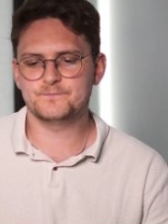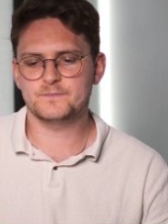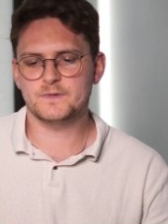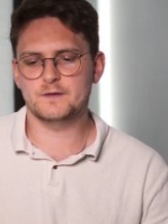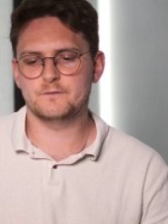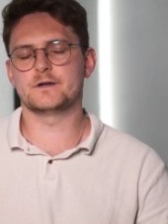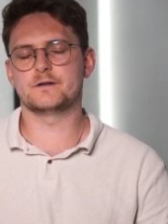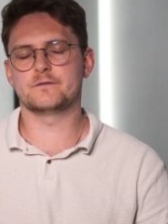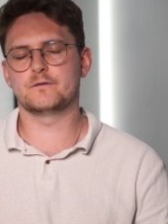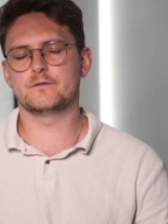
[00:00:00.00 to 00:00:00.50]

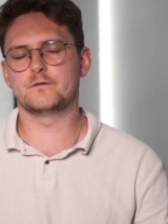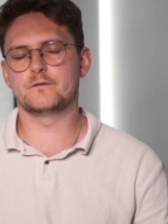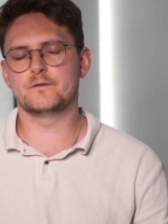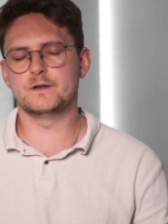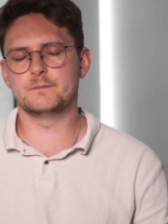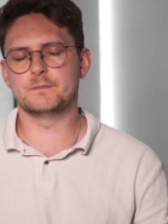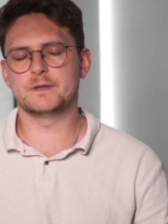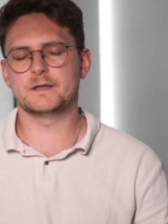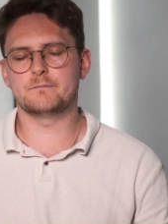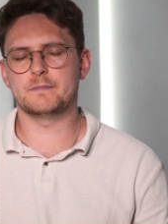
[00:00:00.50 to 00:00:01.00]
if you have
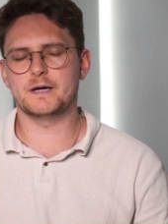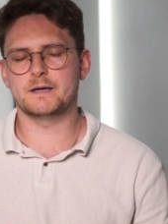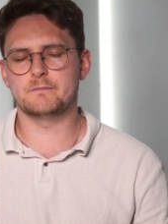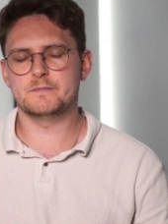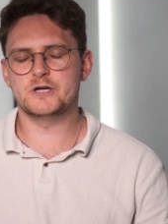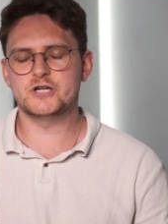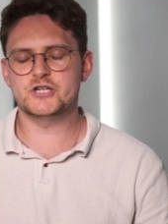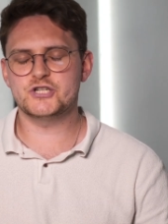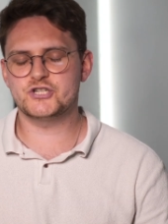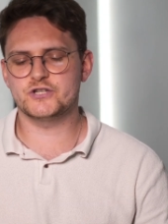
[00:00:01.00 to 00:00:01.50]
fulfillment by
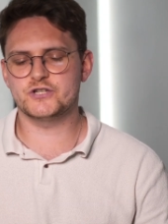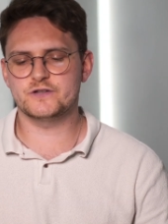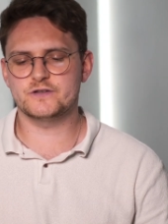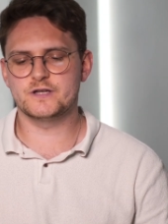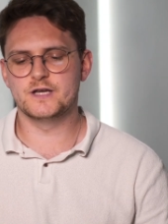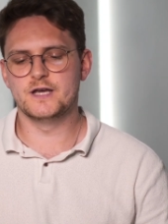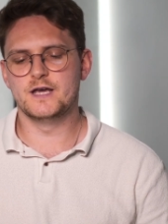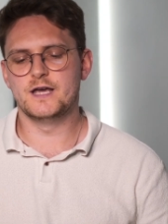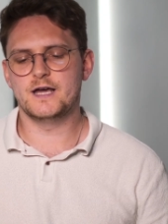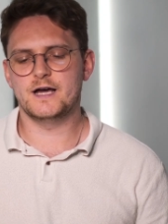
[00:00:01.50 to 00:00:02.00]
merchant,
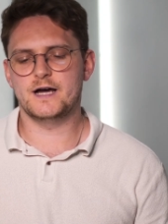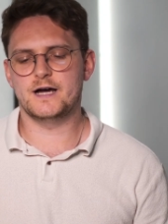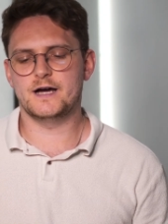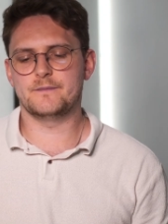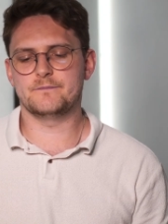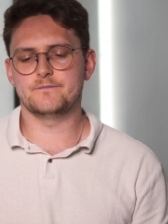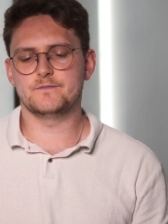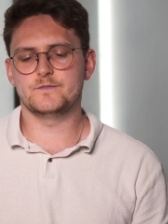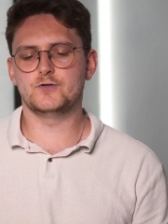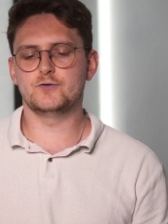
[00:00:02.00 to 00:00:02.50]

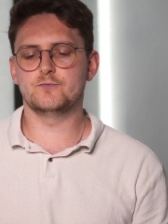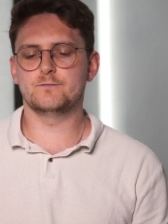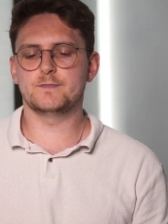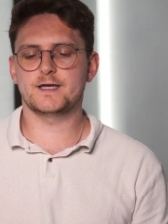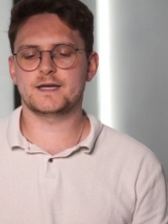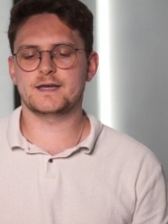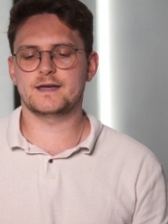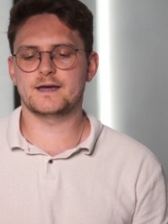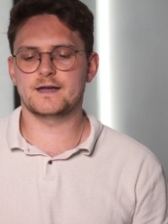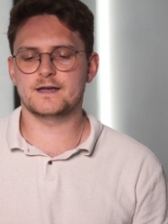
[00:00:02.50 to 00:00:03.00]
uh, you
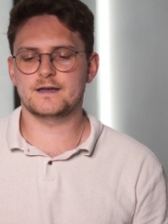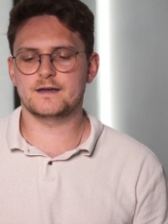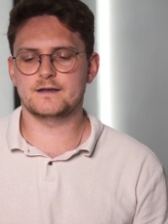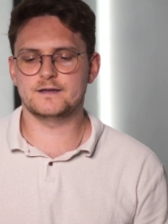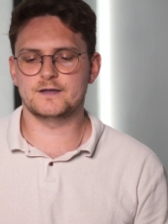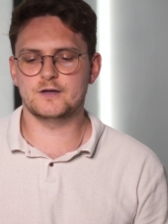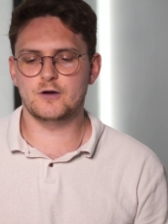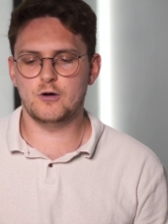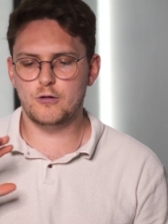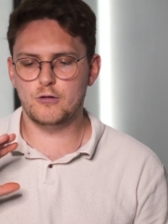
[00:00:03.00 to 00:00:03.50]
may get
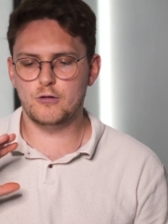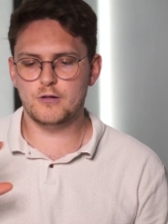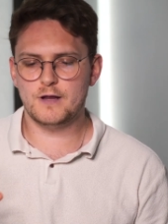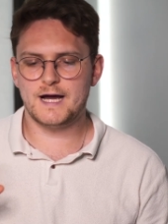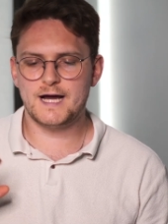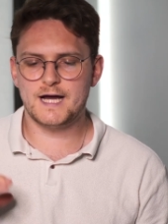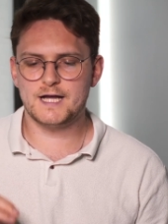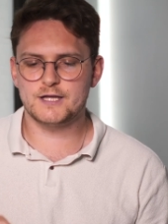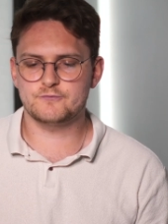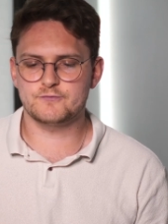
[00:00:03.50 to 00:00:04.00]
the whole
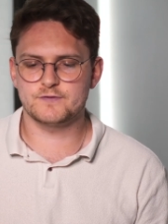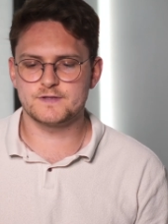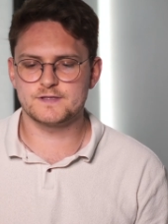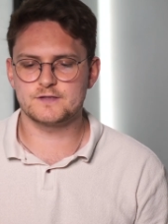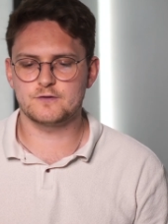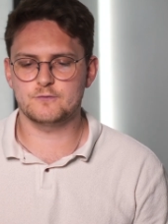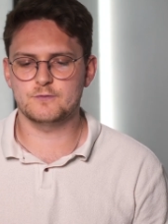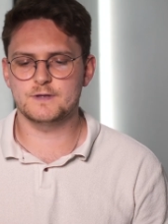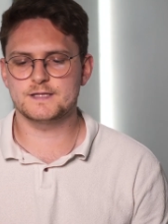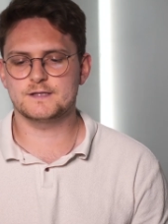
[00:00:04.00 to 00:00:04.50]
address.
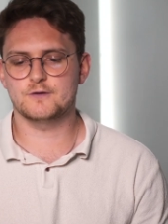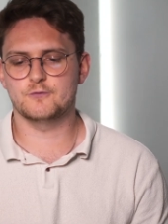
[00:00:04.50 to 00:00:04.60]
So let's go